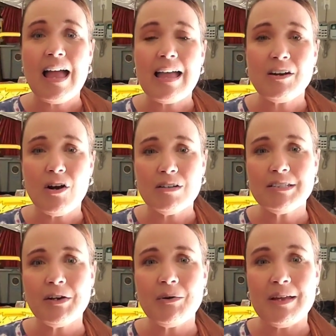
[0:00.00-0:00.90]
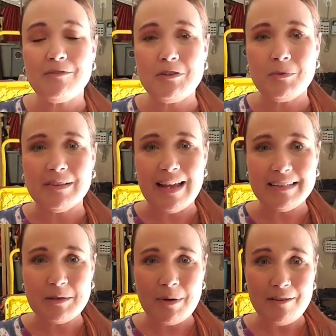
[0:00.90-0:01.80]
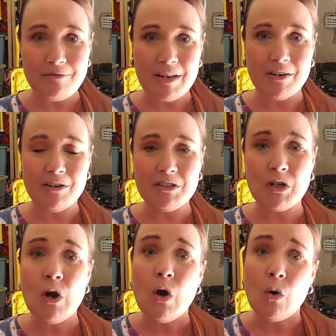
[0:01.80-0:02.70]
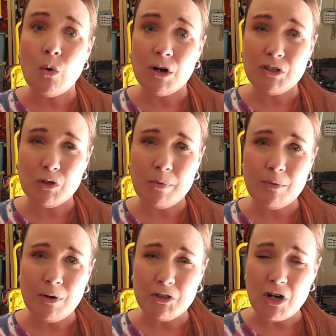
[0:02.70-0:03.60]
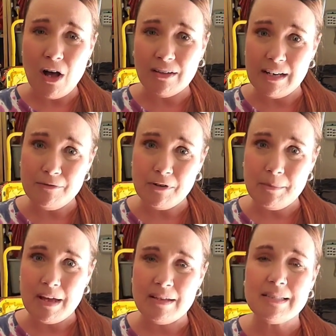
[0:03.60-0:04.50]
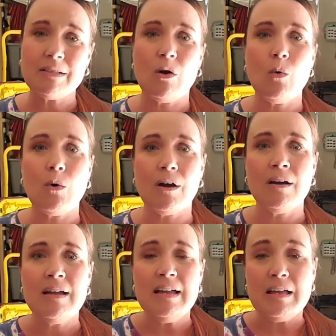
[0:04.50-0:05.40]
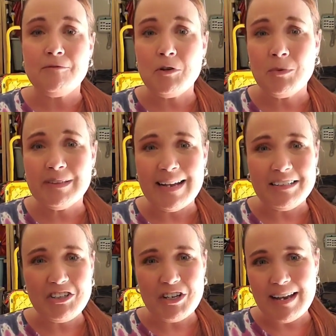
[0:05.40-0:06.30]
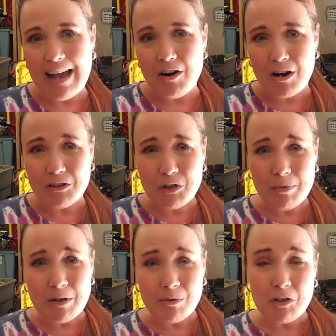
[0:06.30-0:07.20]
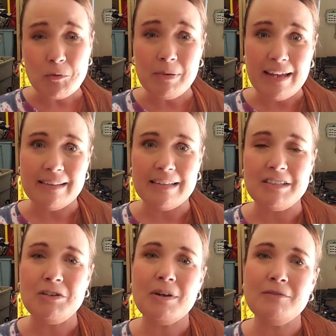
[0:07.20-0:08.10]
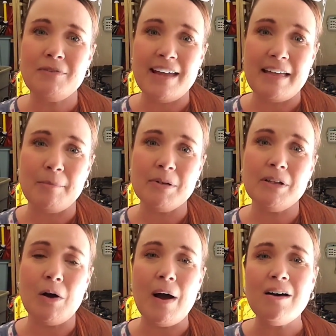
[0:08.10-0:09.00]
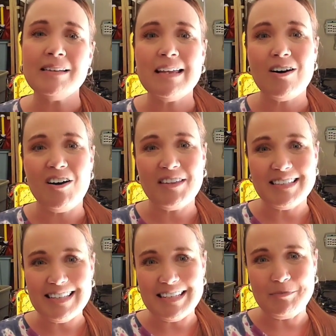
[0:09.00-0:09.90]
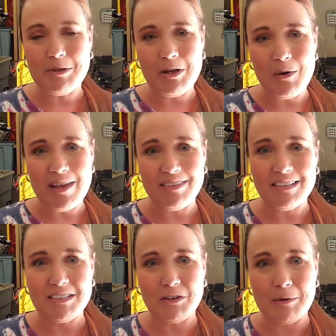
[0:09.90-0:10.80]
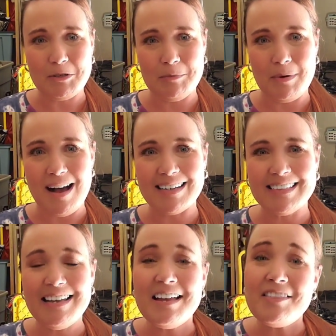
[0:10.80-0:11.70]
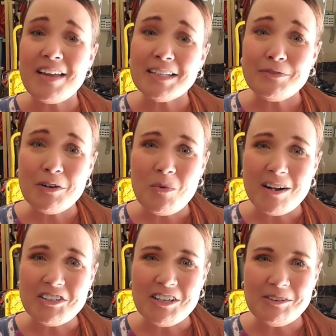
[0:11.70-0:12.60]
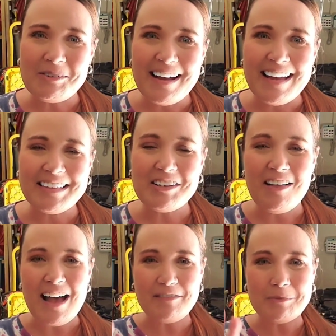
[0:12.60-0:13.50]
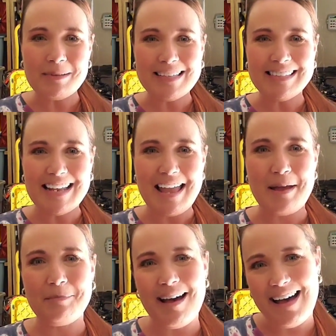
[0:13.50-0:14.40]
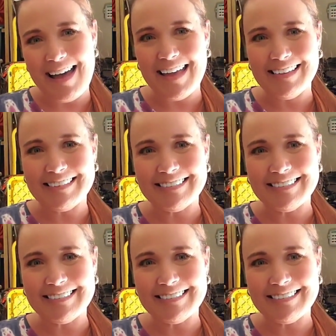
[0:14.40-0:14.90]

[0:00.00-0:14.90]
And also, if you would like to buy feeders or a Dubia Roach colony from us, or if you would like to check out our Dubia Roach playlist, you can find that below. I'll link all these things below in the description box. Thanks for watching, you guys. Y'all have a blessed day. Bye.